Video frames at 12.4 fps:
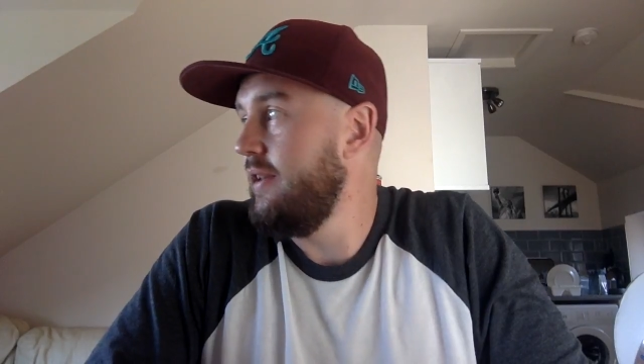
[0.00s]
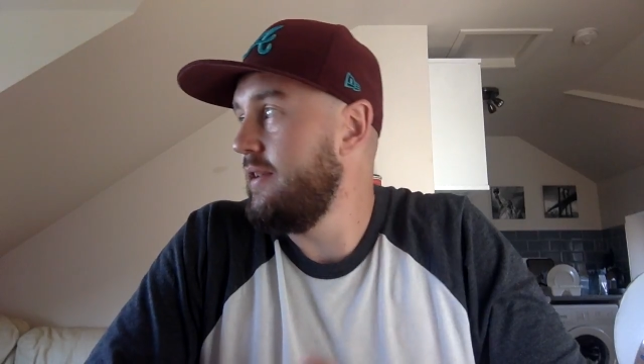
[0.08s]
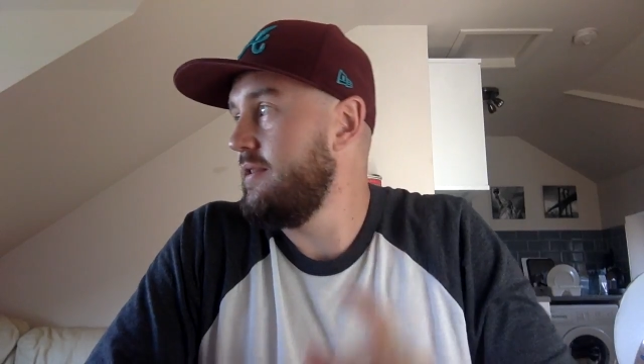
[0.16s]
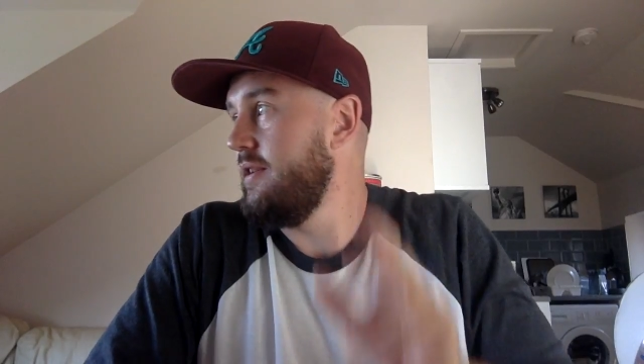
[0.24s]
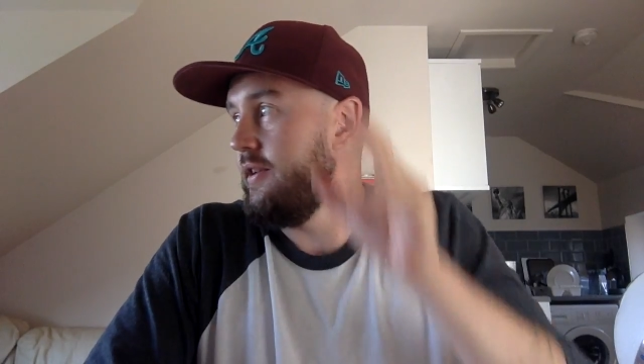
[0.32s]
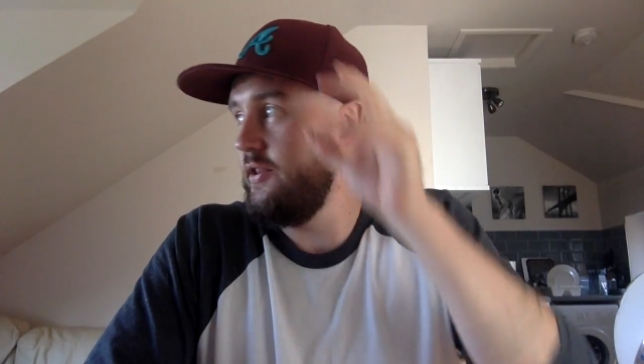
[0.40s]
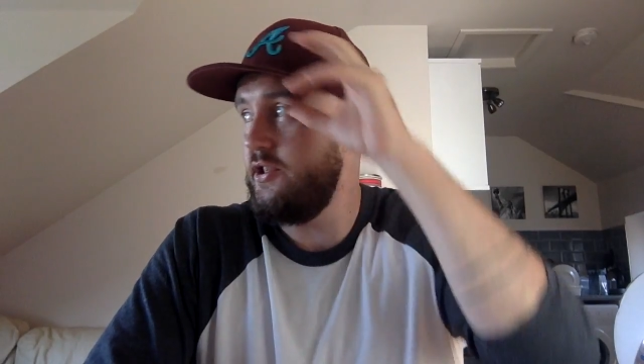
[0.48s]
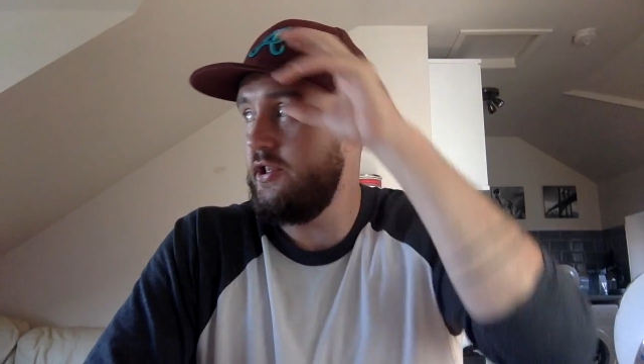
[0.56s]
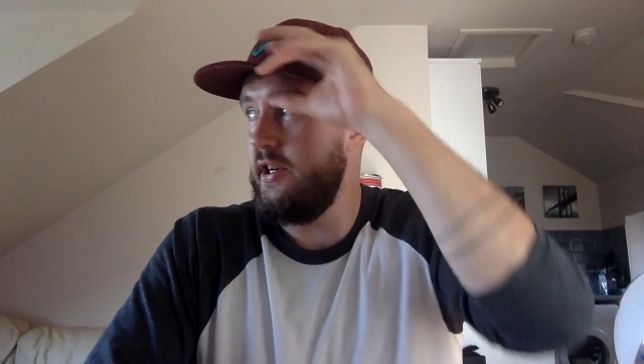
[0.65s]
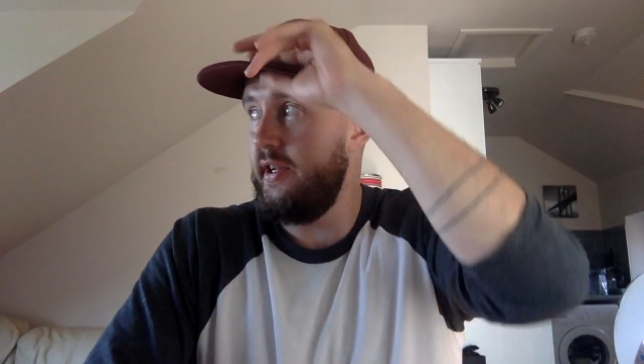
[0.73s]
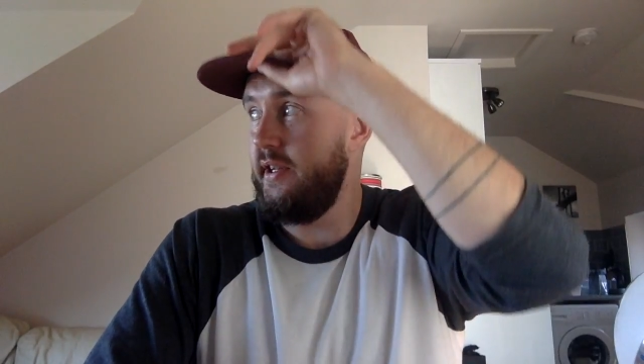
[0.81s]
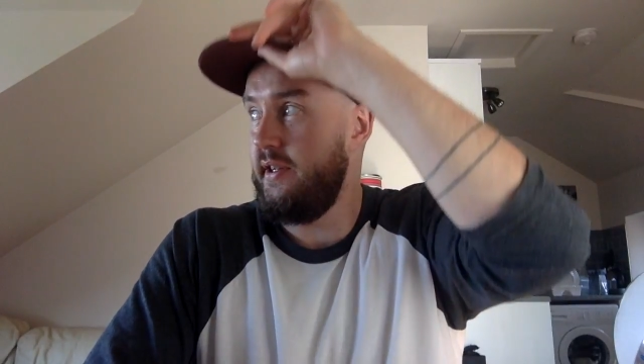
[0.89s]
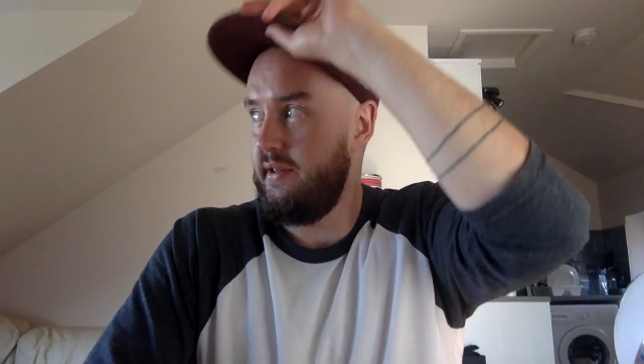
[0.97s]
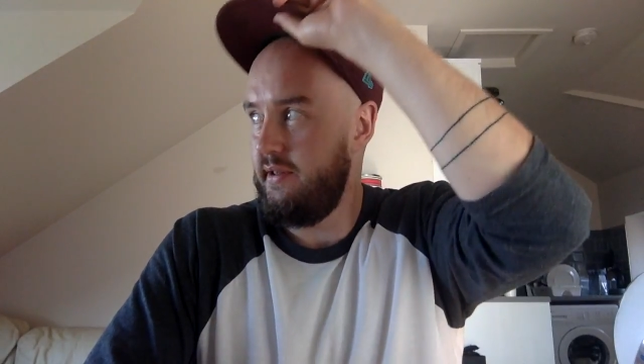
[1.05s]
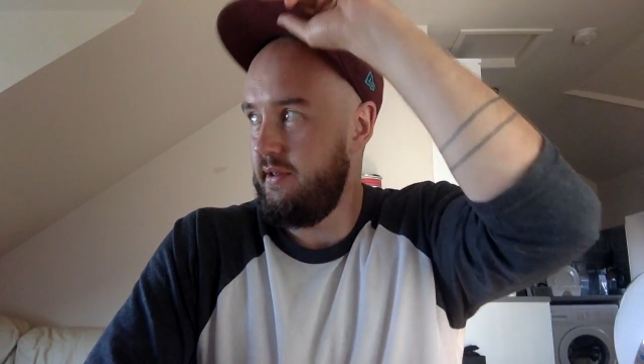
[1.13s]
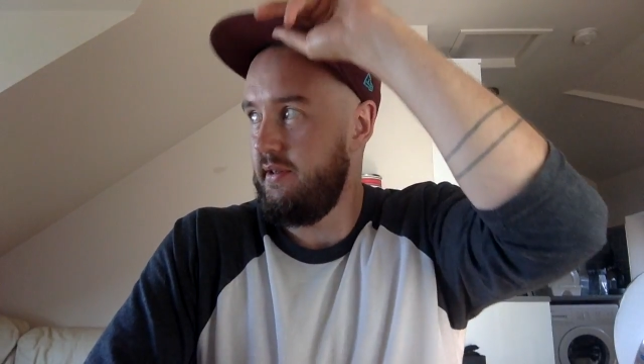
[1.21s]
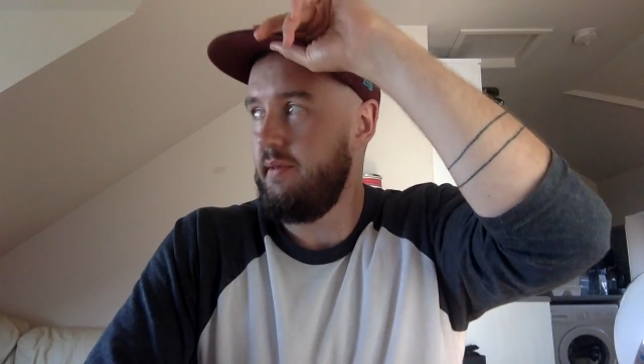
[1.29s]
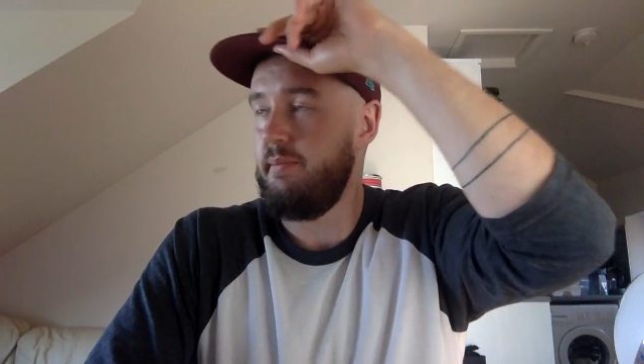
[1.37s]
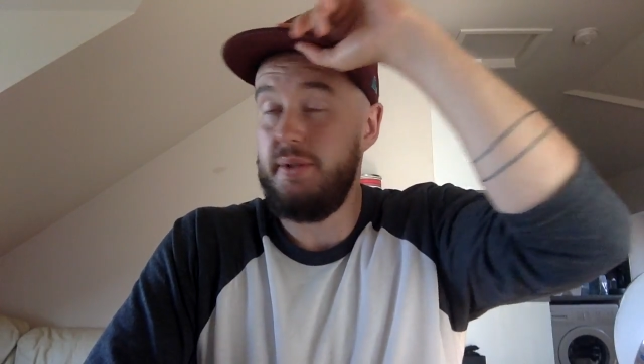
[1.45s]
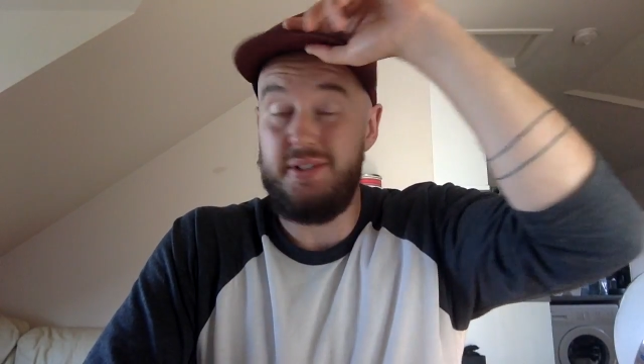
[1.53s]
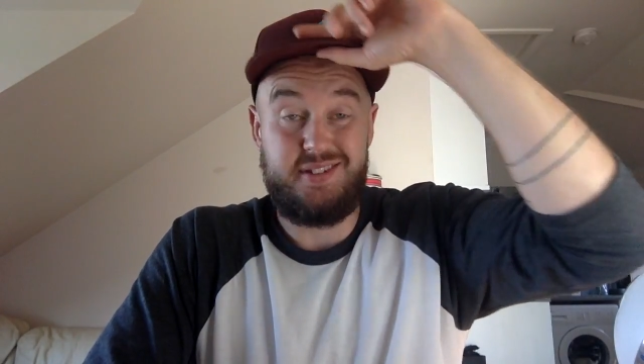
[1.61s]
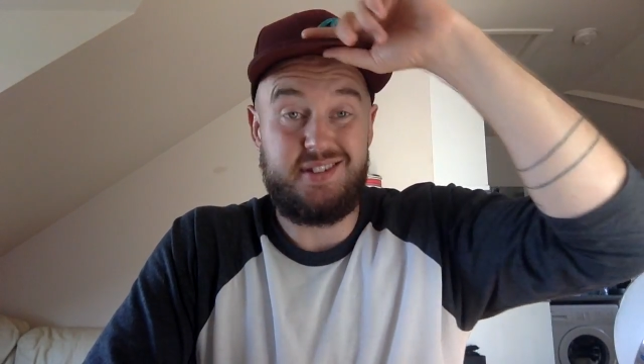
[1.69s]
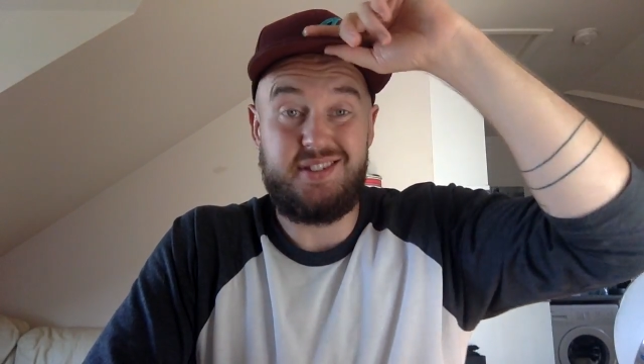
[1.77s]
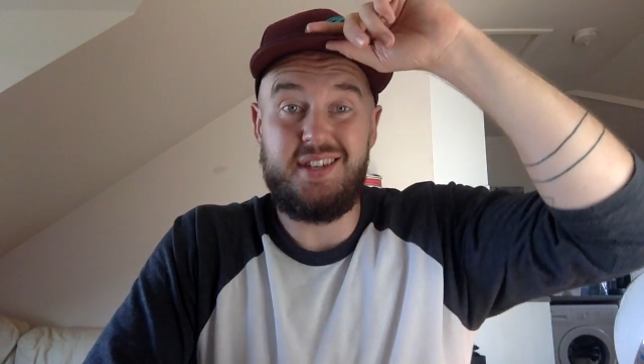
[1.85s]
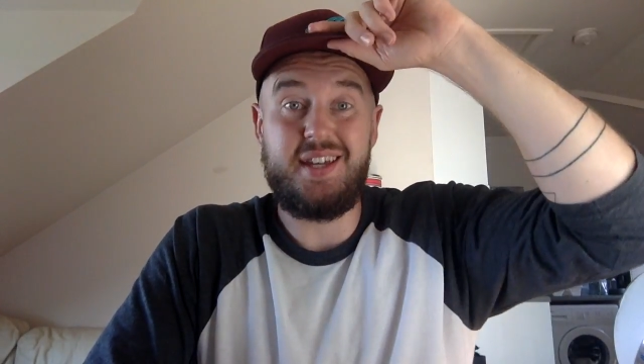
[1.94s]
The sun is shining, birds
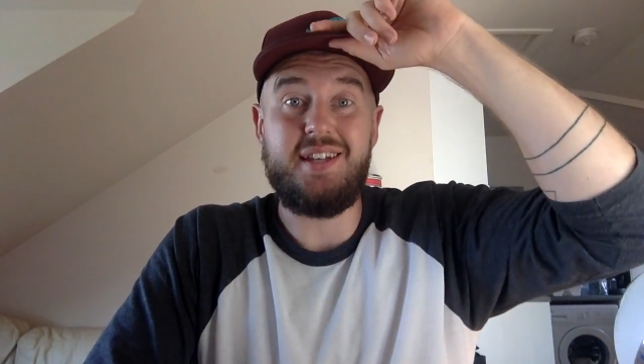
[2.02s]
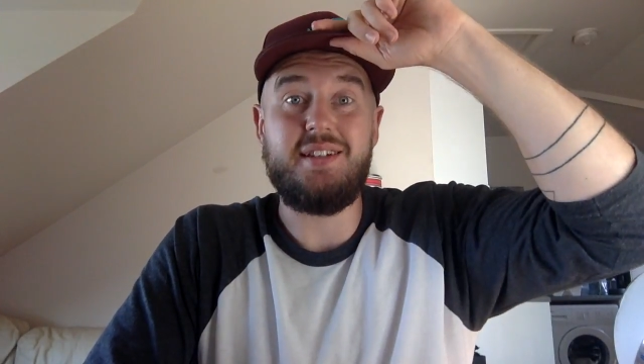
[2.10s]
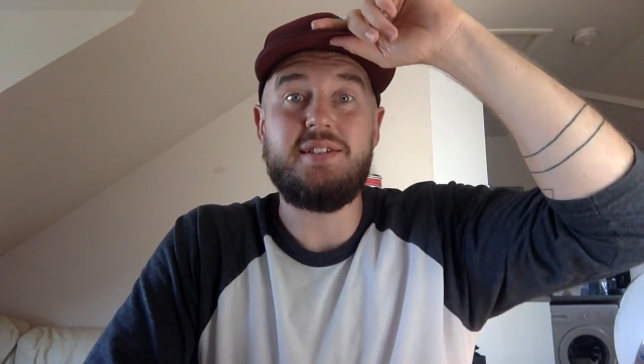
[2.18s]
singing.